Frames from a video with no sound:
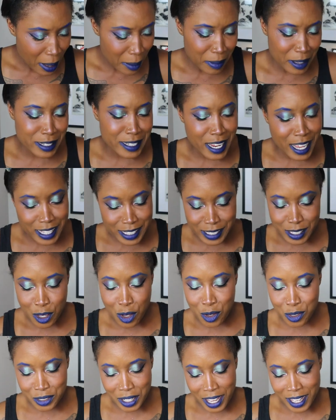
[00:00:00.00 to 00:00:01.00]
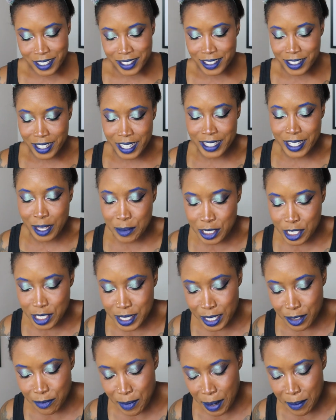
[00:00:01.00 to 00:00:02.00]
Maybe it does. Hold on. Like, let me
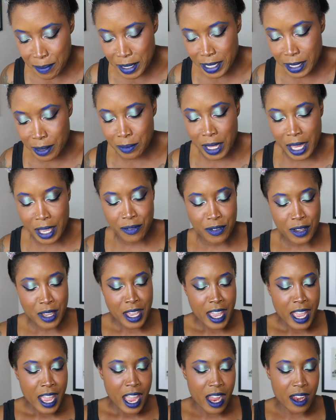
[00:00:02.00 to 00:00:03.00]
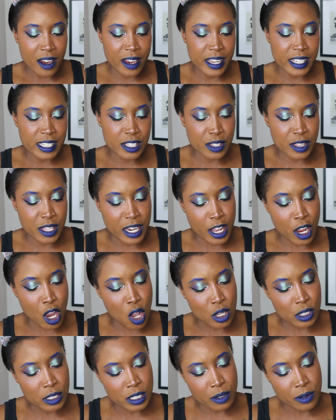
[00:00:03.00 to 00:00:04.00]
just live my medium life. All right. So then I
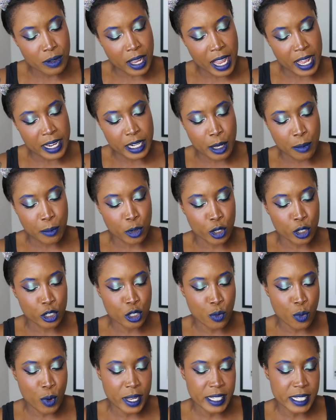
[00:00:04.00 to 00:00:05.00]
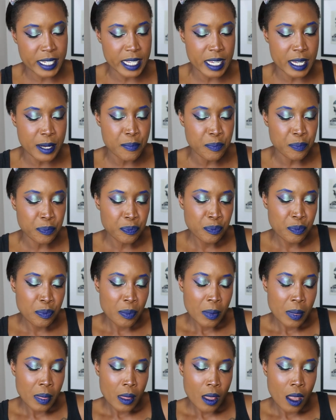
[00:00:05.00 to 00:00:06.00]
also got number 20
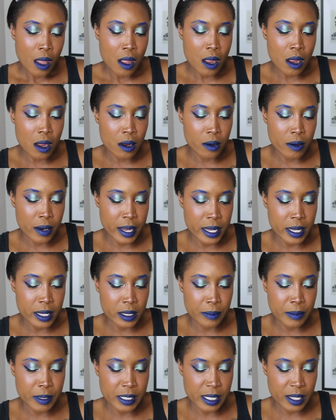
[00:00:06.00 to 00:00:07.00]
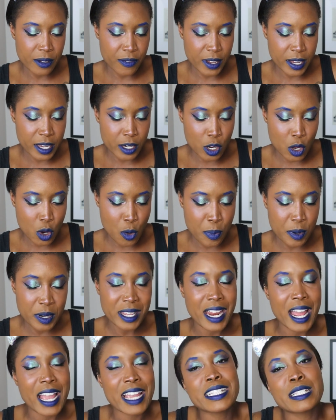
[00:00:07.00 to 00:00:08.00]
all right, let me see if I can
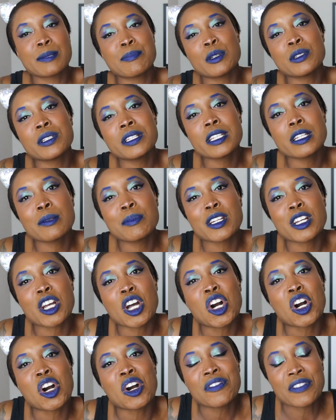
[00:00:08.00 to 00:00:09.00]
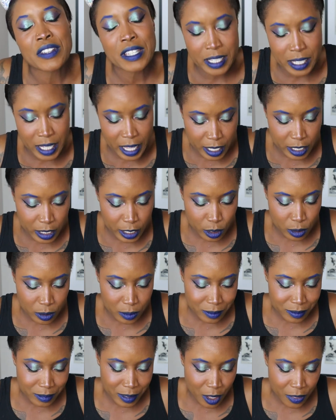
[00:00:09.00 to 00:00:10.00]
open it. I spilled a little bit of coffee, like
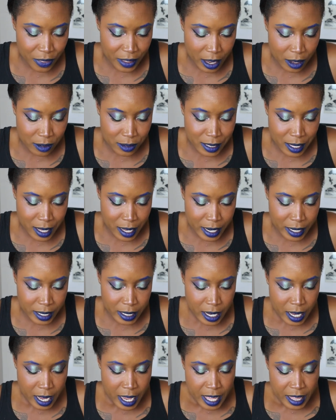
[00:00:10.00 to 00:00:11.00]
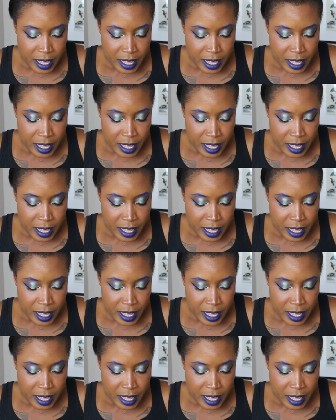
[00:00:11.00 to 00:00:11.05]
little on the outside.